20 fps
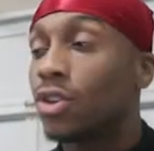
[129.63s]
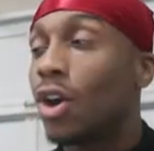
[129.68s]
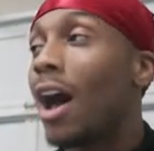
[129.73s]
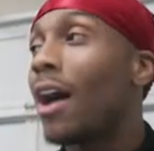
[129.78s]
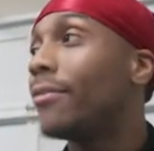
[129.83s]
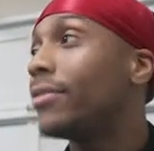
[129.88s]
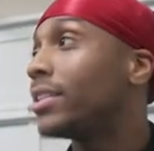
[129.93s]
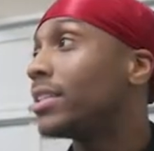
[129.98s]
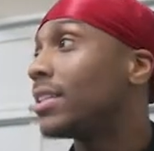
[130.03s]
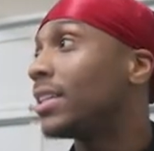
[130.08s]
So
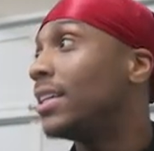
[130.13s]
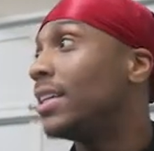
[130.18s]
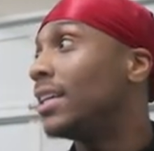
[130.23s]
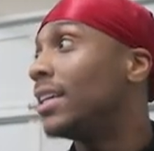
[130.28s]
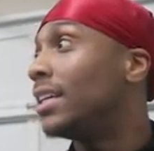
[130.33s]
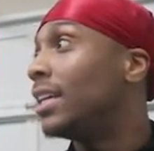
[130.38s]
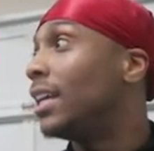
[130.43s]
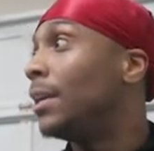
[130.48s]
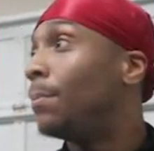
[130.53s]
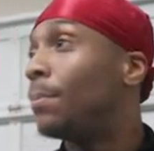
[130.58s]

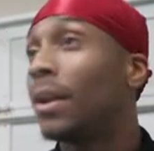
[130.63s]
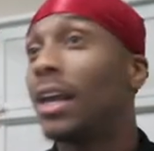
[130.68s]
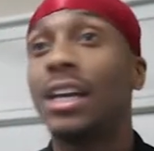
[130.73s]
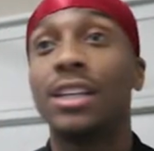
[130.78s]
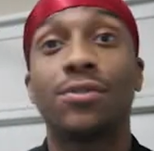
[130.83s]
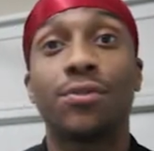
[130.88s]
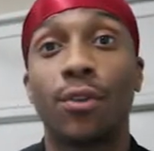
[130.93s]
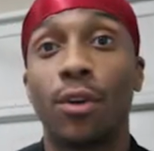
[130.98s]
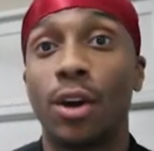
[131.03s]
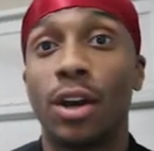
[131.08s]
obviously he
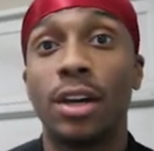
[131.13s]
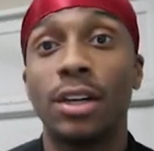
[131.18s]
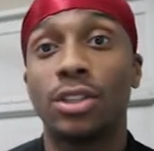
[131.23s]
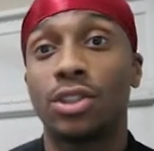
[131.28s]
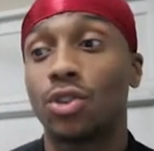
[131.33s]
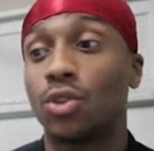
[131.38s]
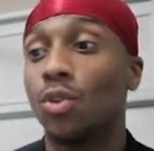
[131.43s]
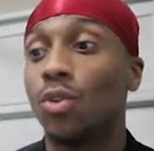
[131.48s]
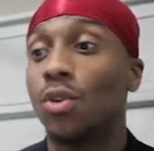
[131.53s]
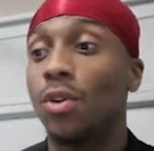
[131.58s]
plays for a
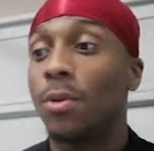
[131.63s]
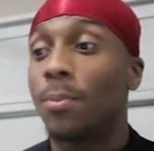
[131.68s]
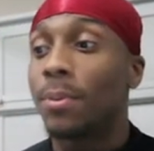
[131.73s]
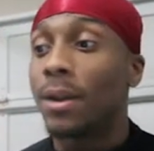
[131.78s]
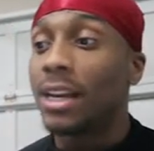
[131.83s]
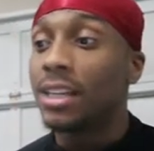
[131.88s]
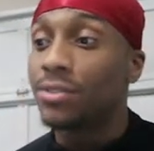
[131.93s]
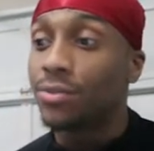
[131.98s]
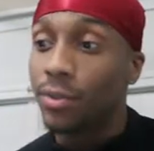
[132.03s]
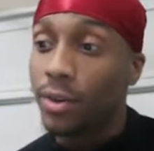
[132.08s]
good school,
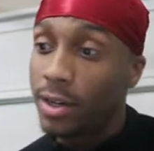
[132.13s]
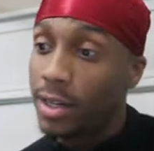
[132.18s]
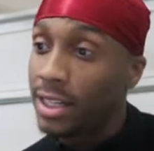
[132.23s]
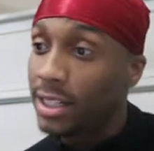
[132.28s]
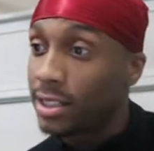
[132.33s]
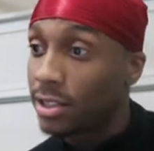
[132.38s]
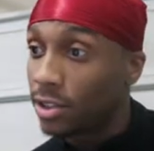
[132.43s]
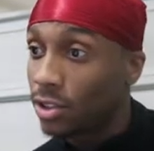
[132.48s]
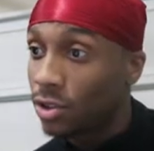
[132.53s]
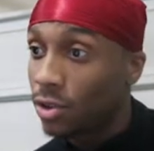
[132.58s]
plays for a
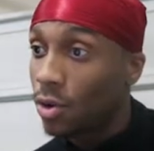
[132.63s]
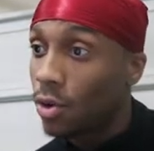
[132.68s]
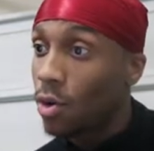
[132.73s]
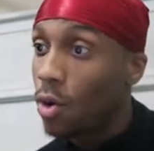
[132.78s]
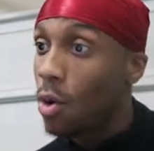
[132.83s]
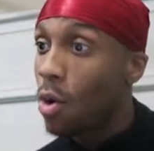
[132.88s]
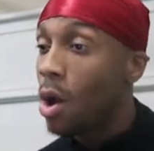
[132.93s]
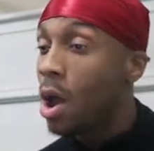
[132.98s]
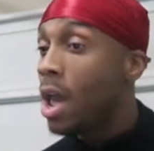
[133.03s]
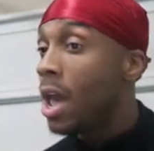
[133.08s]
decent
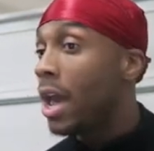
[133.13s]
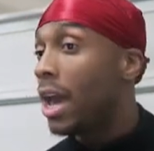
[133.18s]
school,